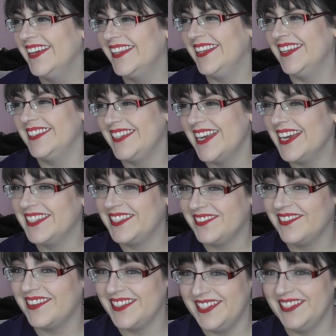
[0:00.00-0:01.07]
This next
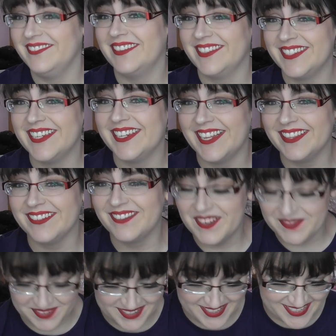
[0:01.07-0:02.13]
one I do actually get the
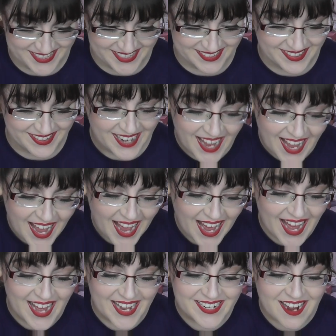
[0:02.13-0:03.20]
reference to.
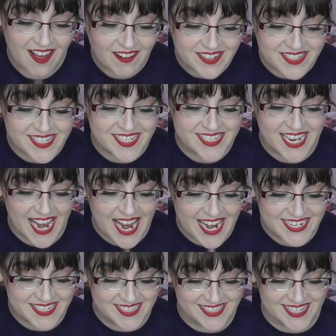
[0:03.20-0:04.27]
Not
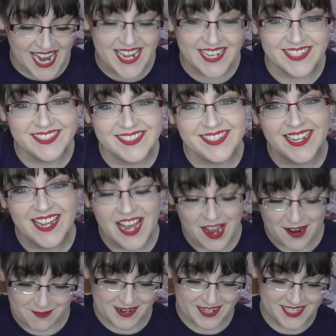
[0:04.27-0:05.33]
Today, Satan,
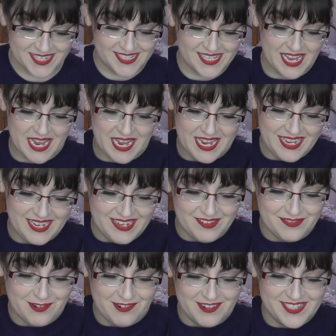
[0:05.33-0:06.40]
which is
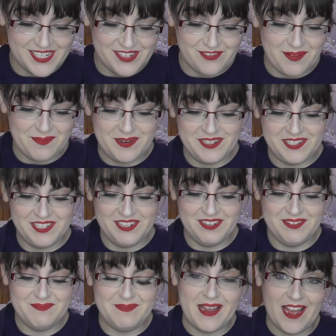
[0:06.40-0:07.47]
of course in tribute
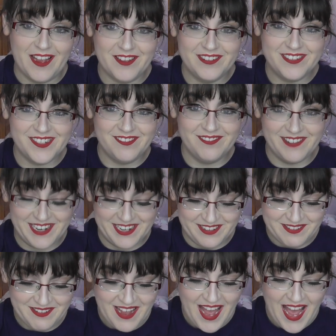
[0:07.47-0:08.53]
to Bianca Del
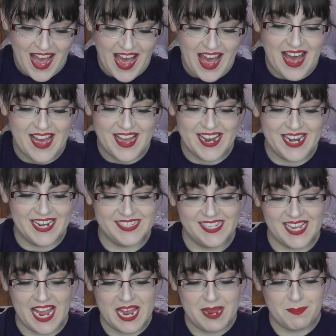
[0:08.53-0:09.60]
Rio. It's
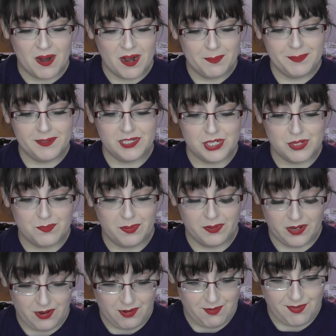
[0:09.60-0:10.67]
a purple to
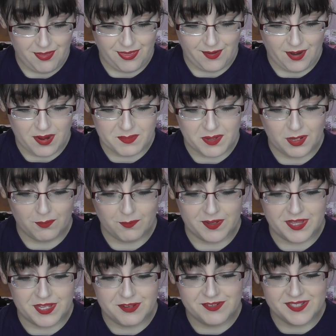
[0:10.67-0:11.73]
blue thermal
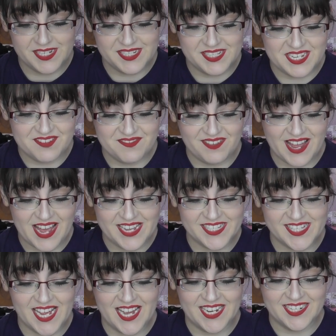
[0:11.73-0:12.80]
with UCC flakes
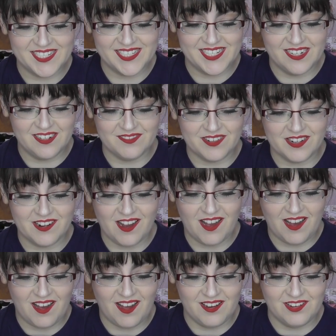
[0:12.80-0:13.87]
and silver
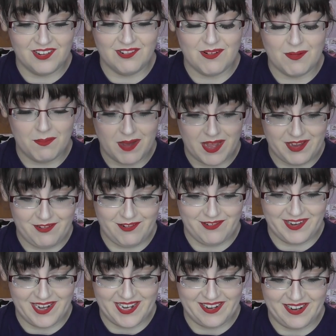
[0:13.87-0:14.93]
hollow micro
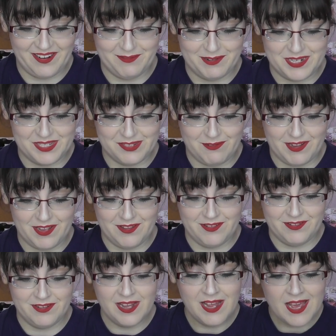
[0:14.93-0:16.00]
glitter, which is quite cool.